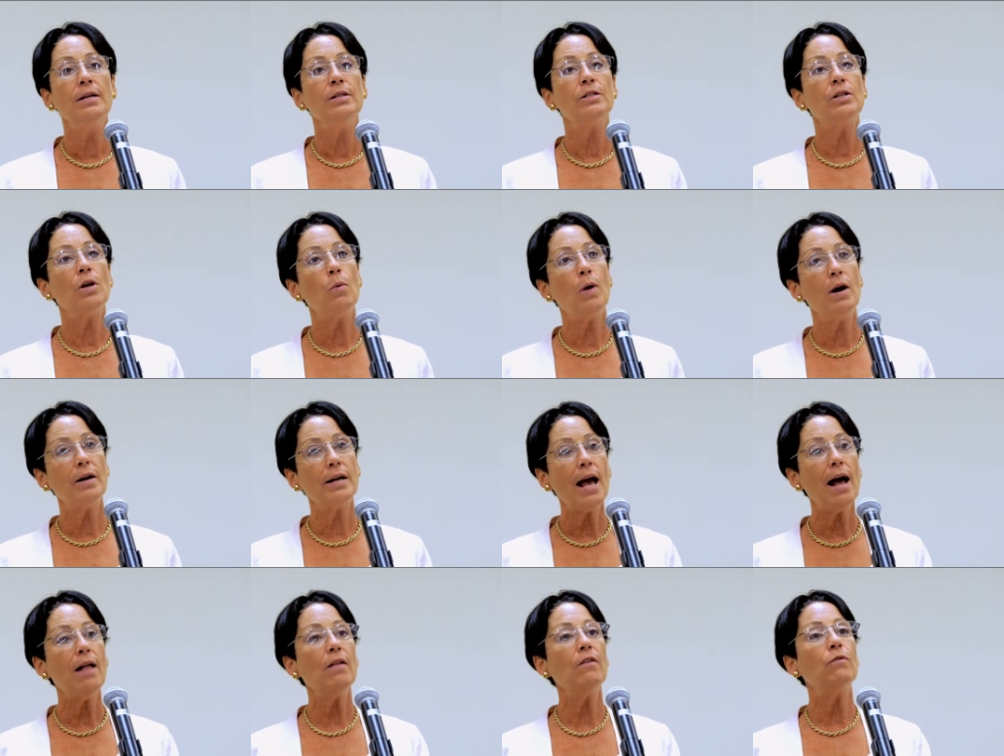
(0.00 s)
So while
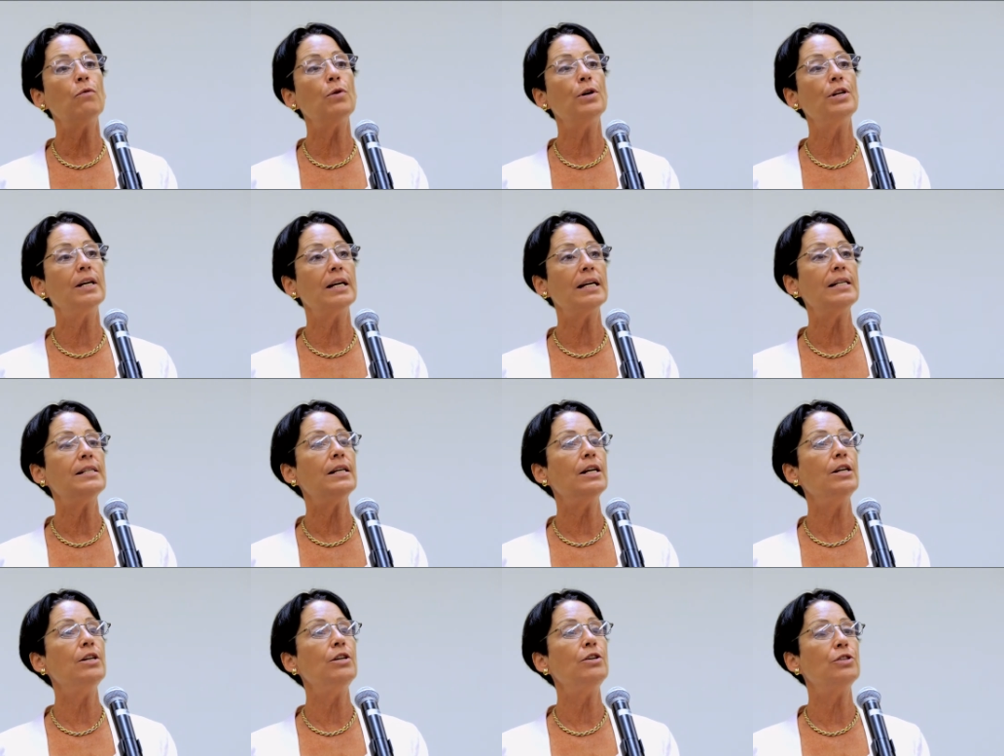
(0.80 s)
California
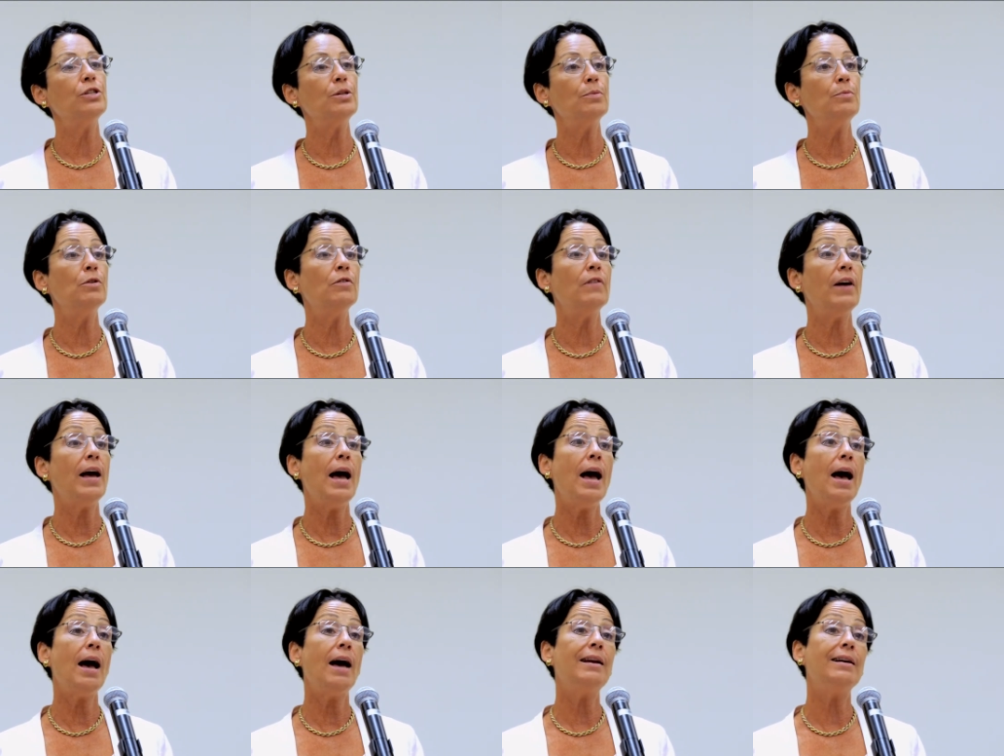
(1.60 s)
continues to move
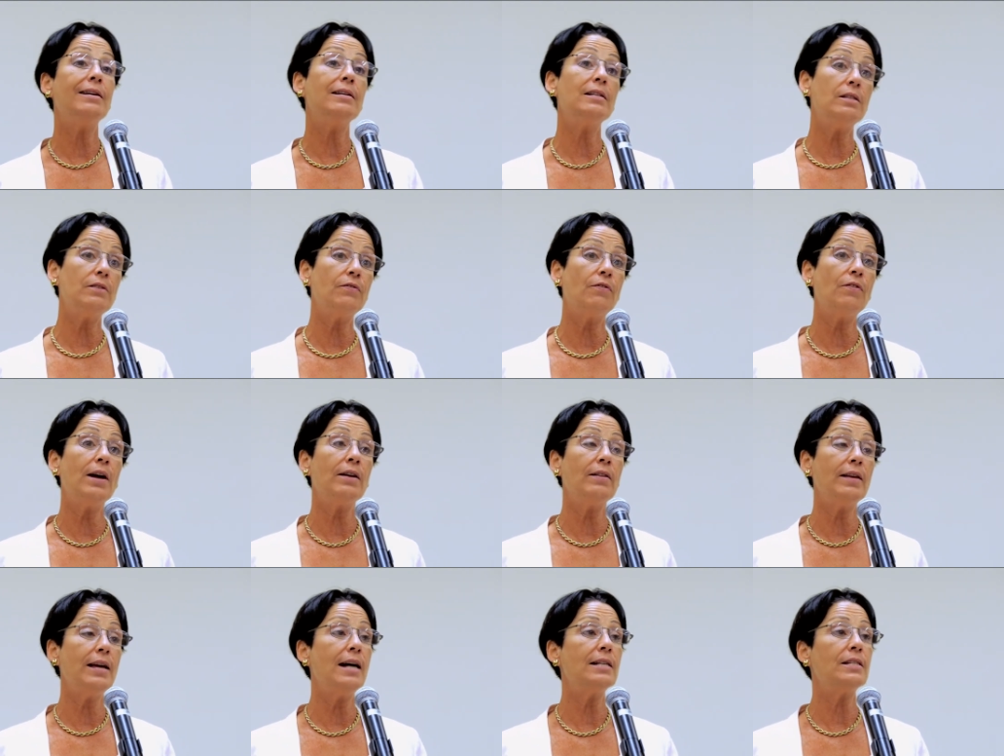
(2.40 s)
ahead and it
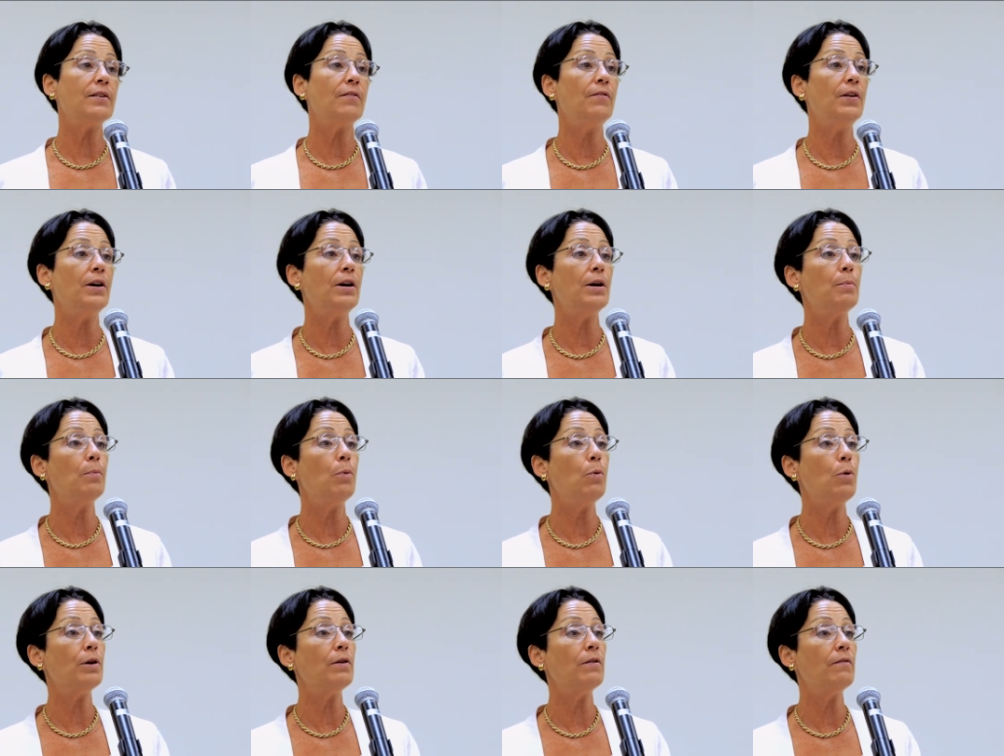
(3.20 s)
frankly has a very
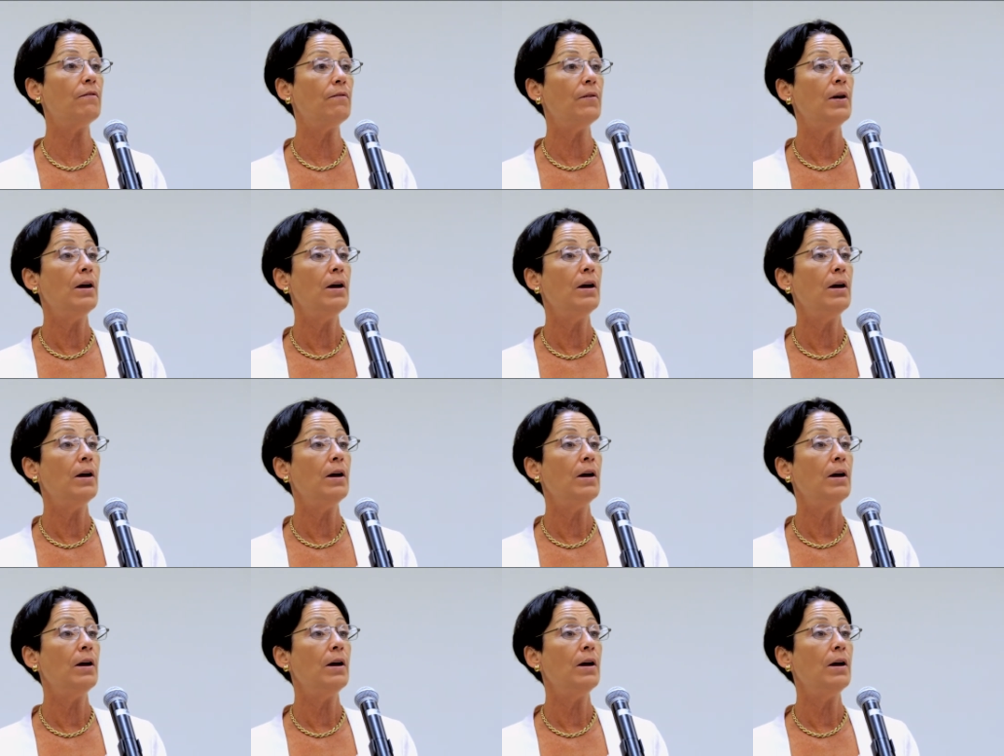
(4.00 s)
important